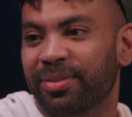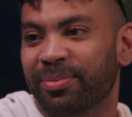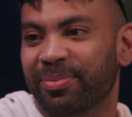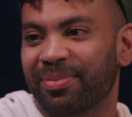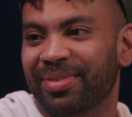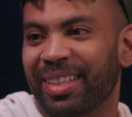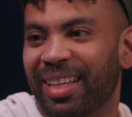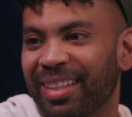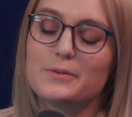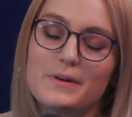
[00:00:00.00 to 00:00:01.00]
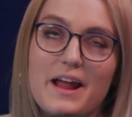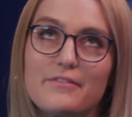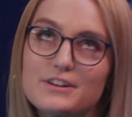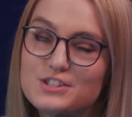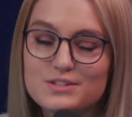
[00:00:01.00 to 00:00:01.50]
You're just sitting there like,
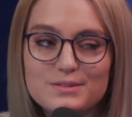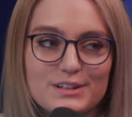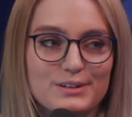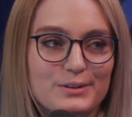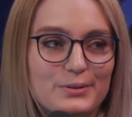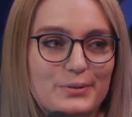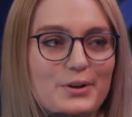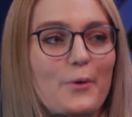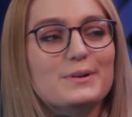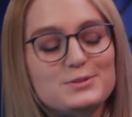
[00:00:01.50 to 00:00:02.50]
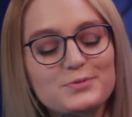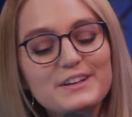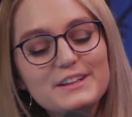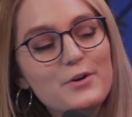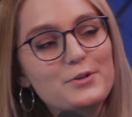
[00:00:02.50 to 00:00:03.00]
whatever. Do you? No. What's
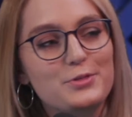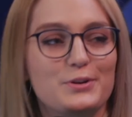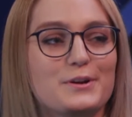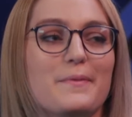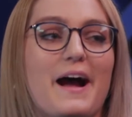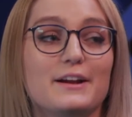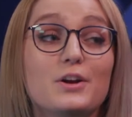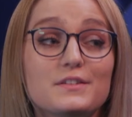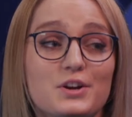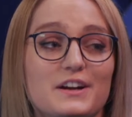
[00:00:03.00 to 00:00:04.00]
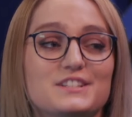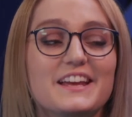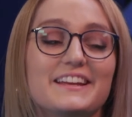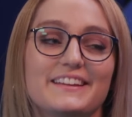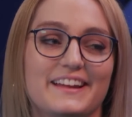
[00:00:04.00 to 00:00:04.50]
really going through your mind? You don't have to
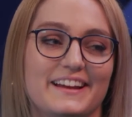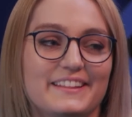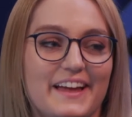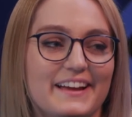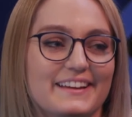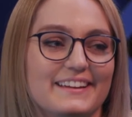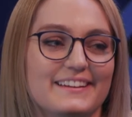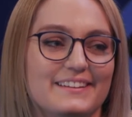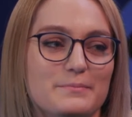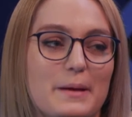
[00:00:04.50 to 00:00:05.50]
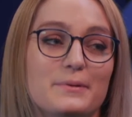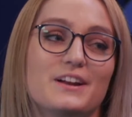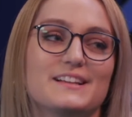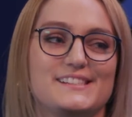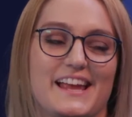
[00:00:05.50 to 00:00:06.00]
articulate it like. Maybe you're
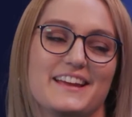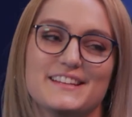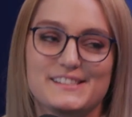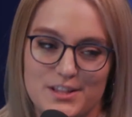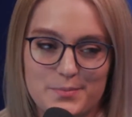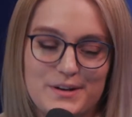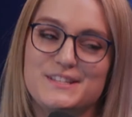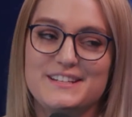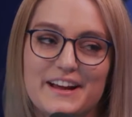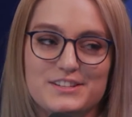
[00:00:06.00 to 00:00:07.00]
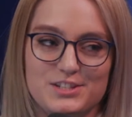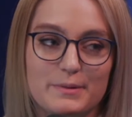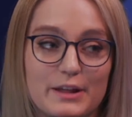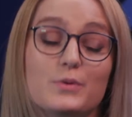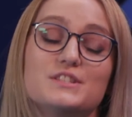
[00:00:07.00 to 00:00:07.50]
not saying this to the person next to you,
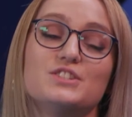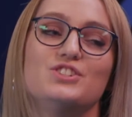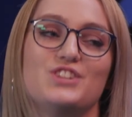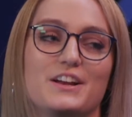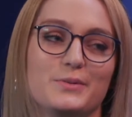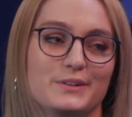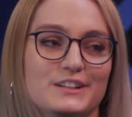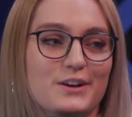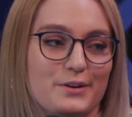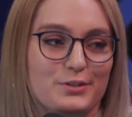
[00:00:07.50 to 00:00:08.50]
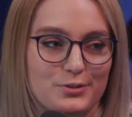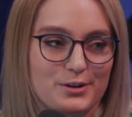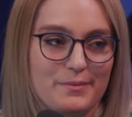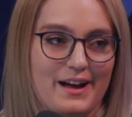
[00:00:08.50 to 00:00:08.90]
but like what's genuinely going through your mind?